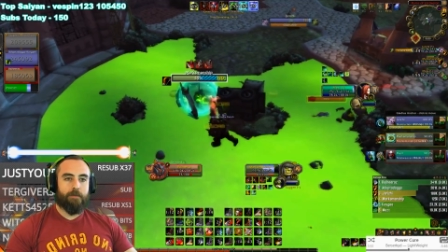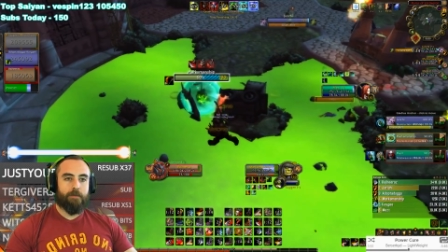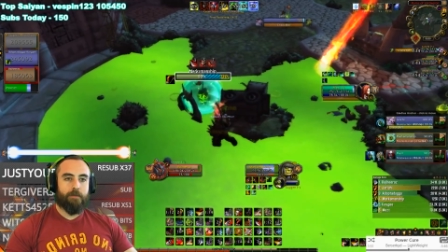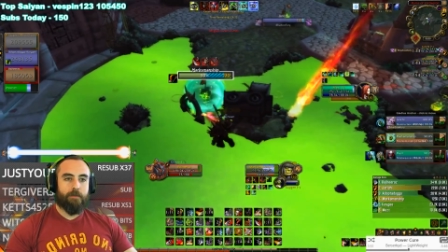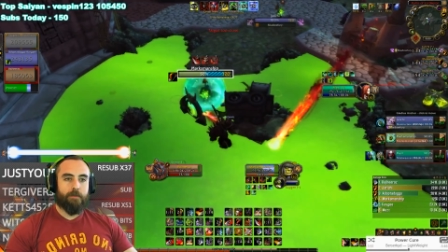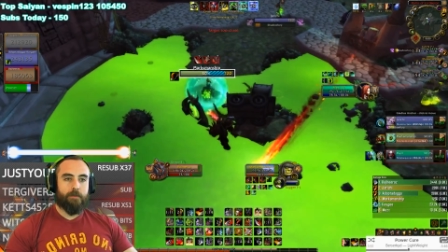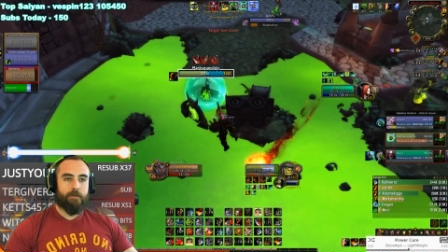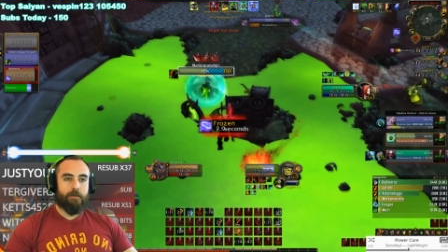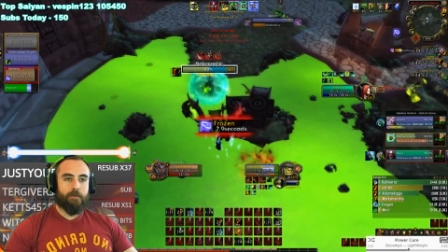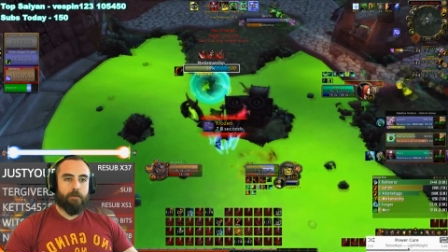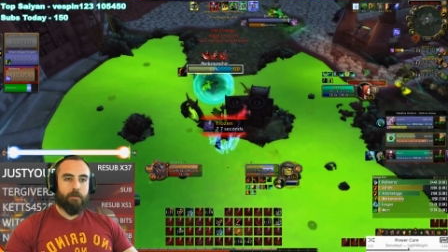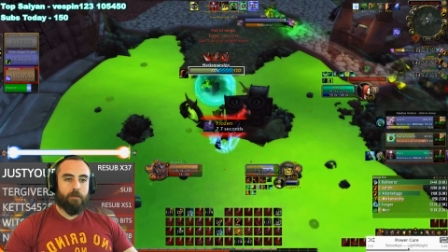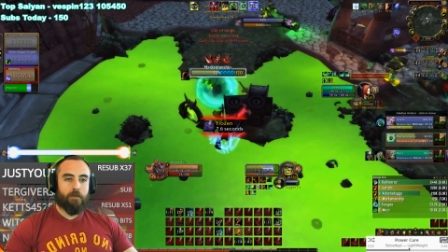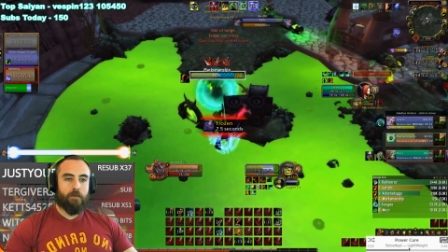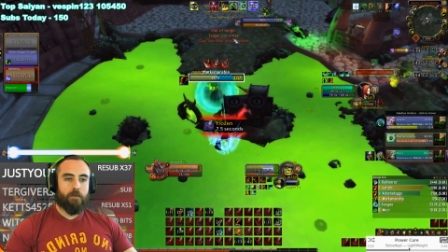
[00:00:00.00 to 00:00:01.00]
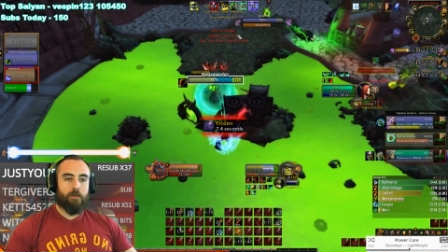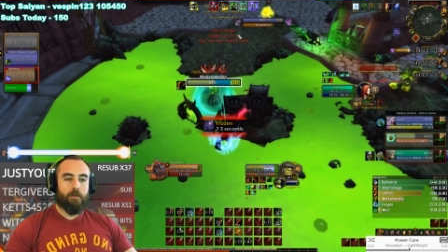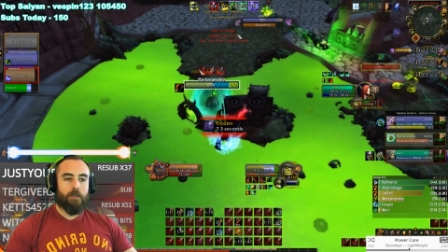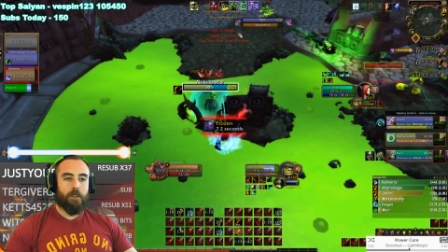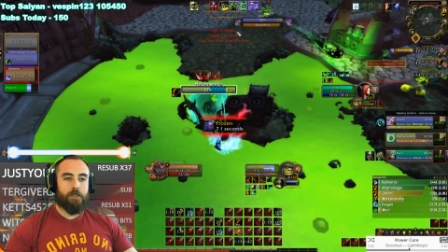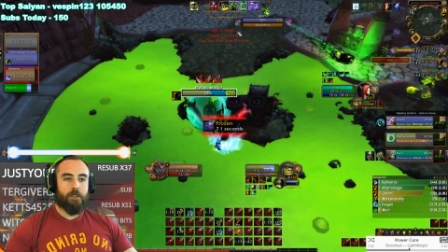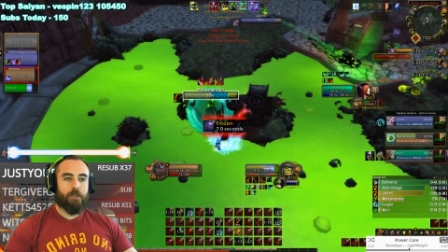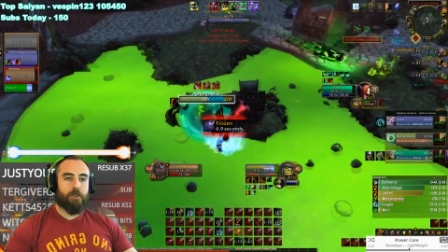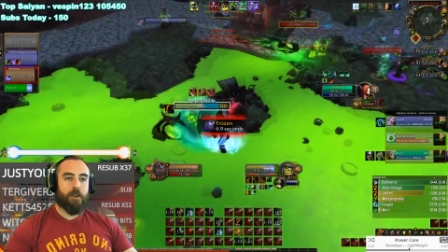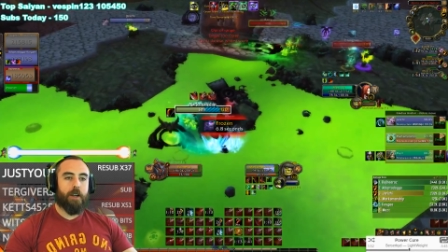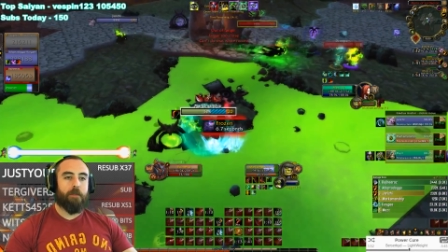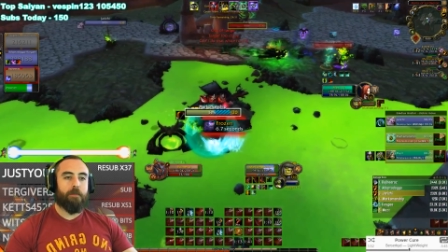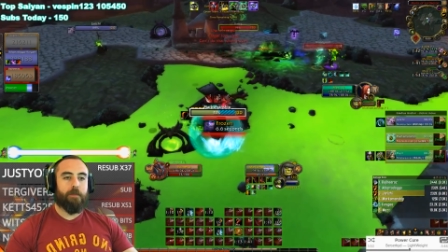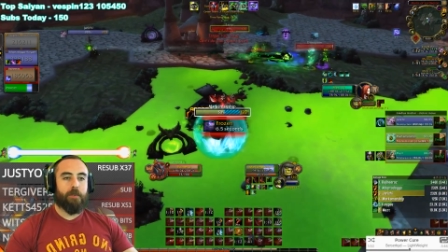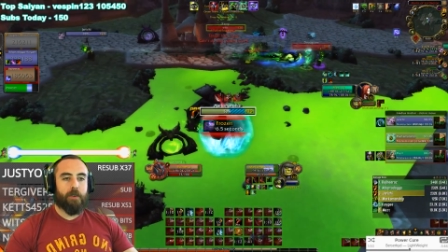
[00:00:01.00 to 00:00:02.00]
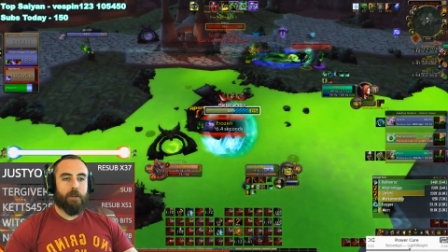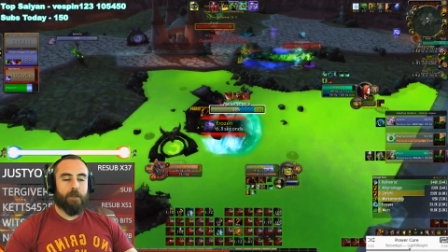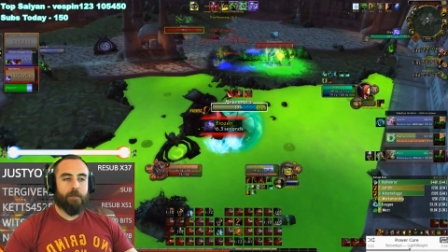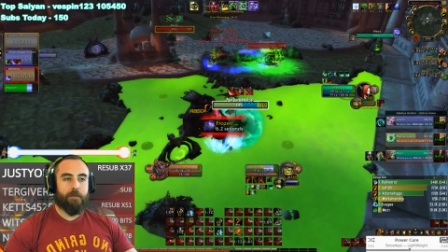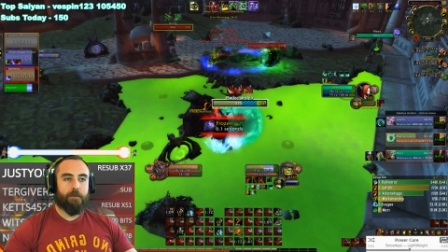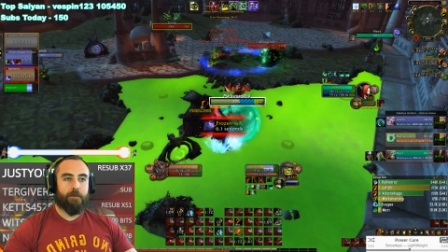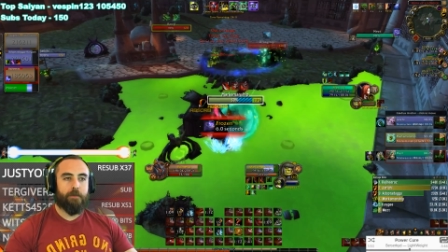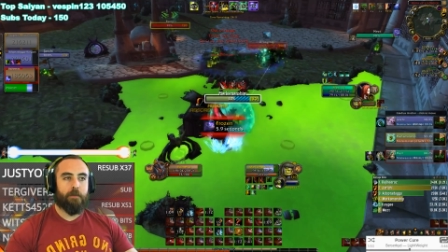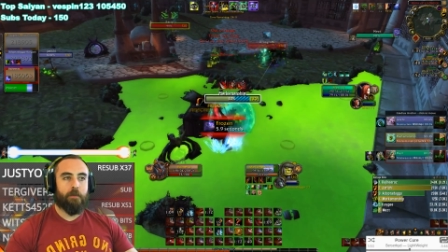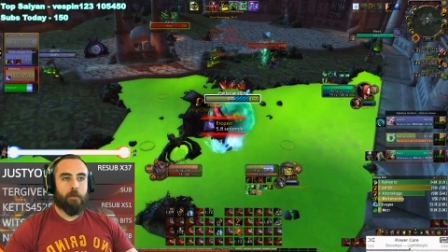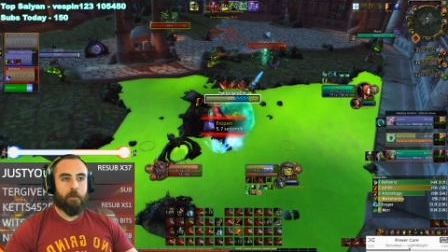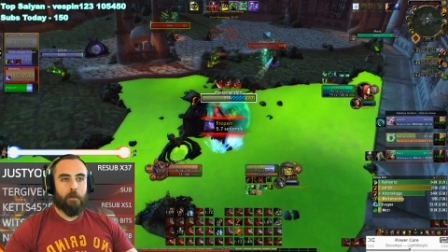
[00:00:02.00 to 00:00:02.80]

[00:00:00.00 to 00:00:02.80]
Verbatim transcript: The uh, the. There's the trap. Trying okay.